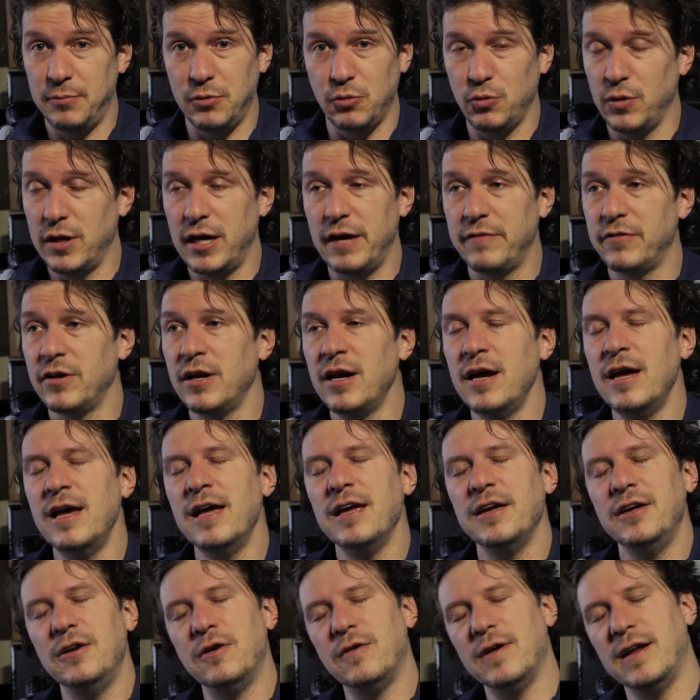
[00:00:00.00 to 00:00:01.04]
up or whatever.
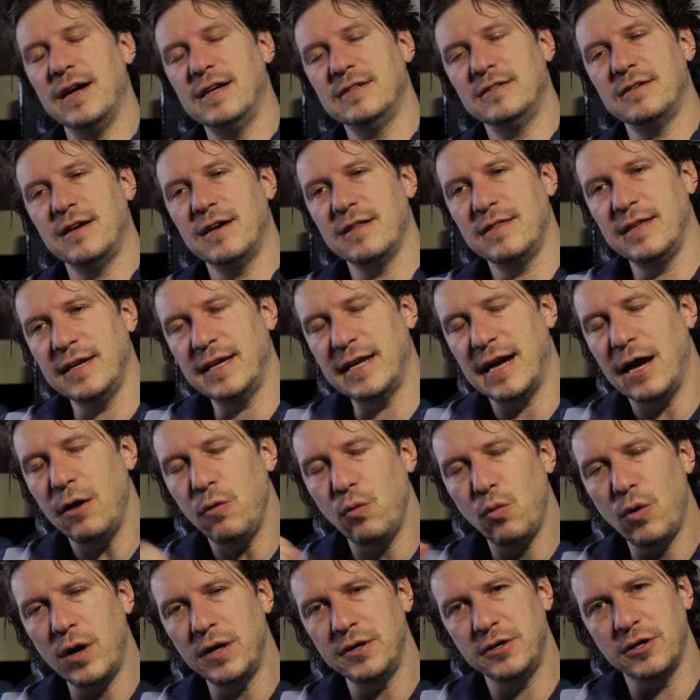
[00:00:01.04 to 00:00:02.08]
And I started thinking, I
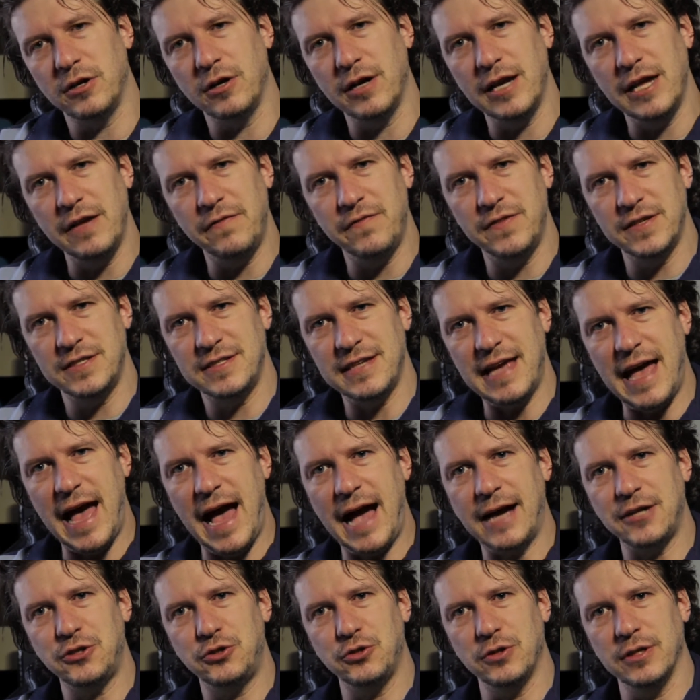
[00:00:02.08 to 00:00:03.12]
wonder if it's
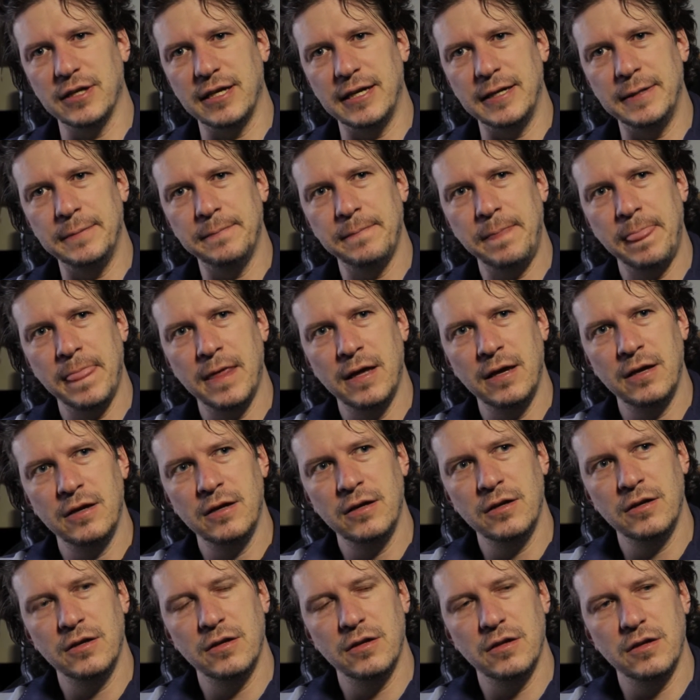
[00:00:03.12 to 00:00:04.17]
actually
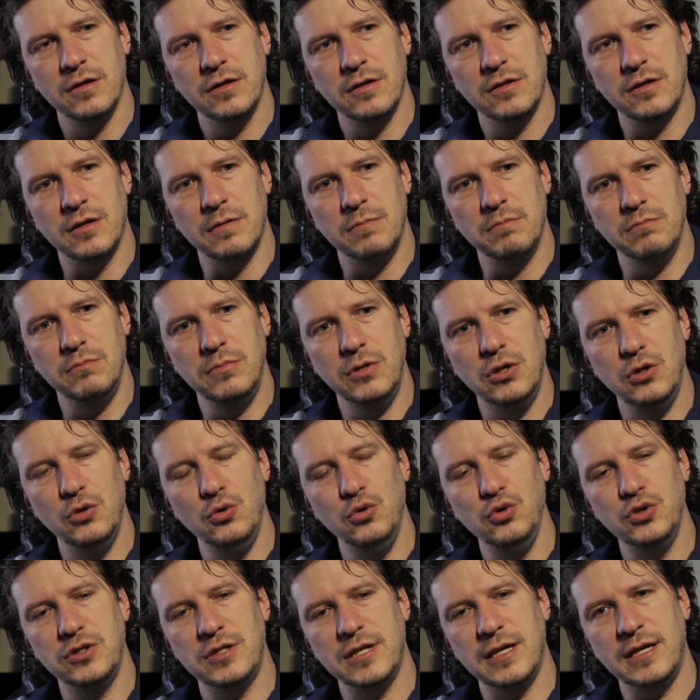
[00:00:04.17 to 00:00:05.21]
the
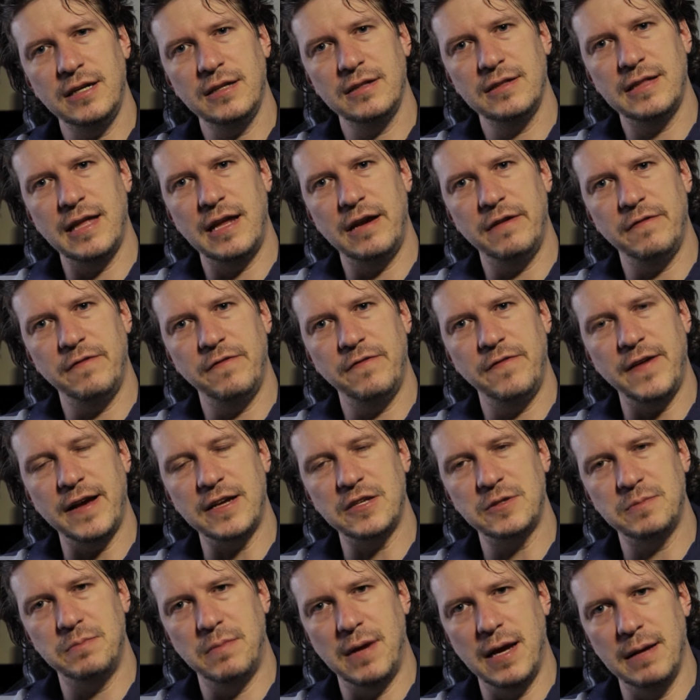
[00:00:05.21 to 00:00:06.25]
music that
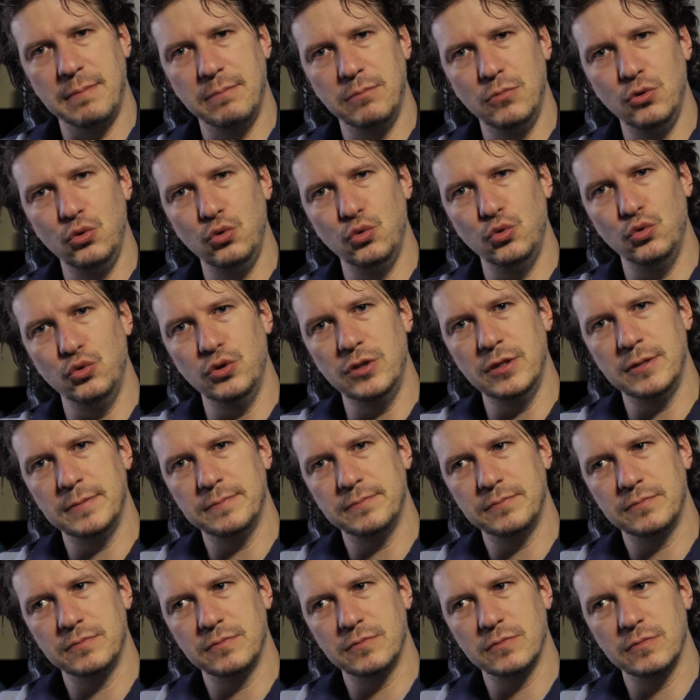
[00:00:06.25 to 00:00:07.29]
affects my mood,
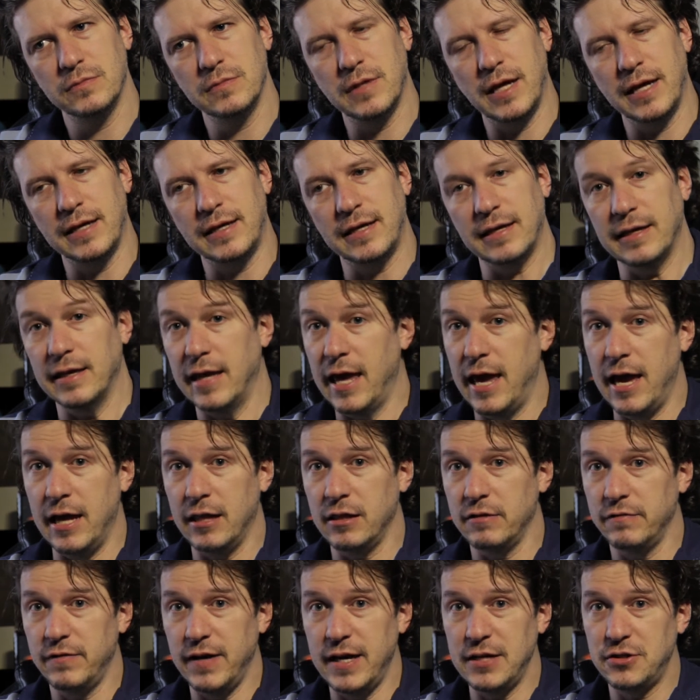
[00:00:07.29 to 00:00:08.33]
like
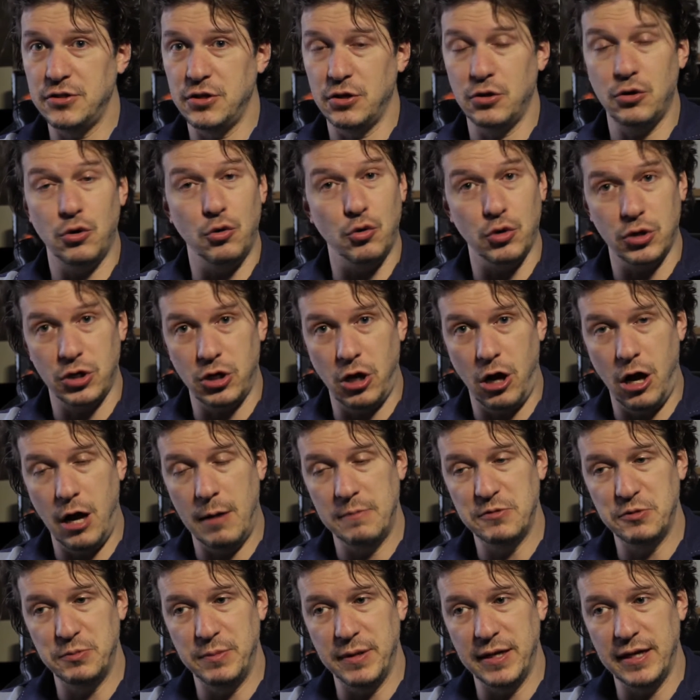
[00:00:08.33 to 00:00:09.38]
elevates it or
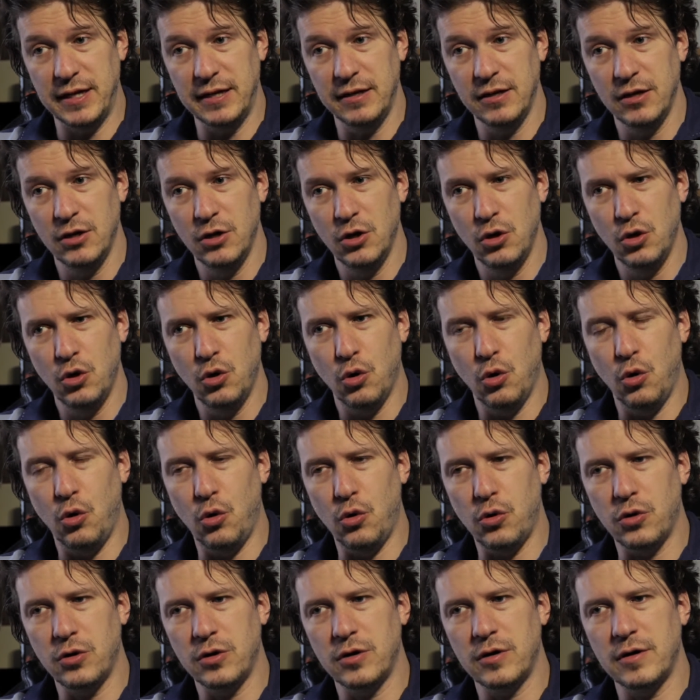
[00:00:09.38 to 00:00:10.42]
calms me,
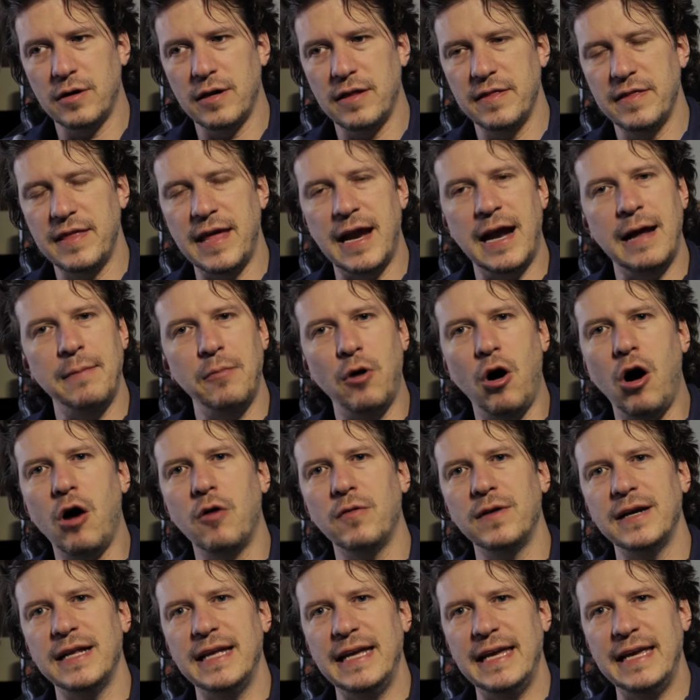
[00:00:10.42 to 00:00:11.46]
or that I'm
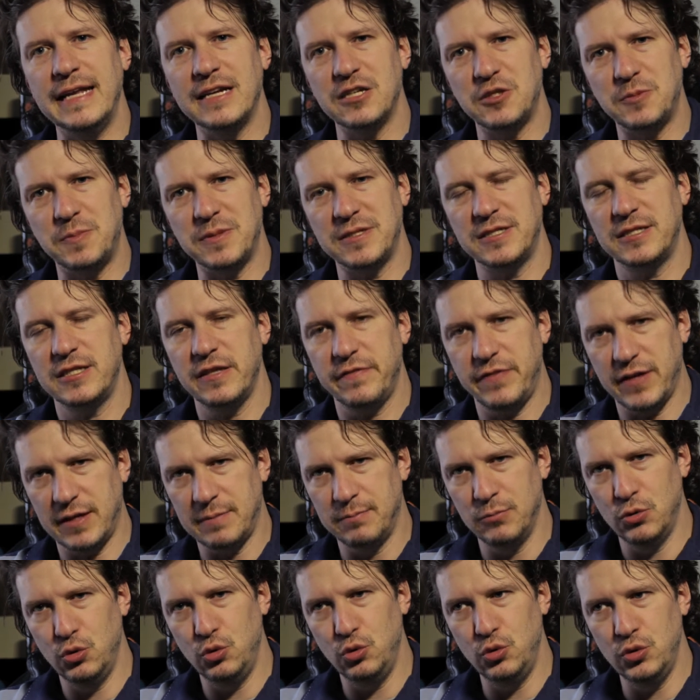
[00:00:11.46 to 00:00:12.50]
already in a
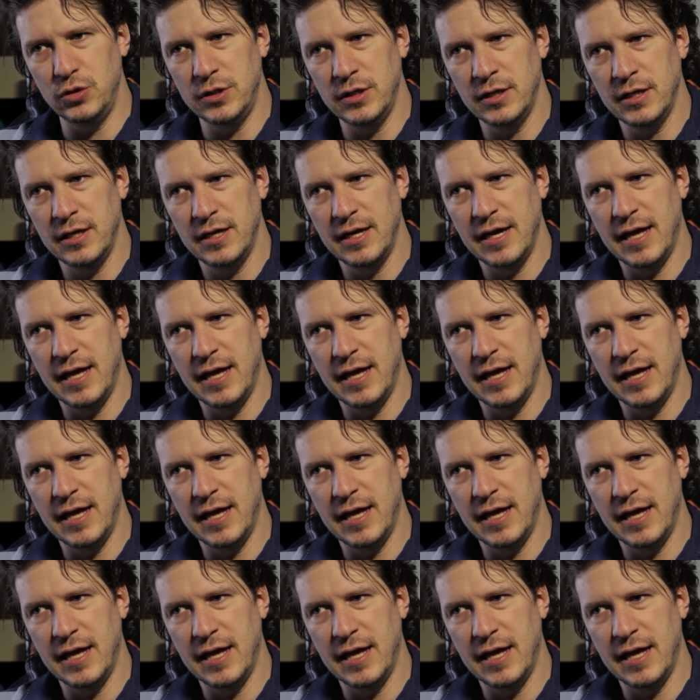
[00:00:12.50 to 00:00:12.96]
specific mood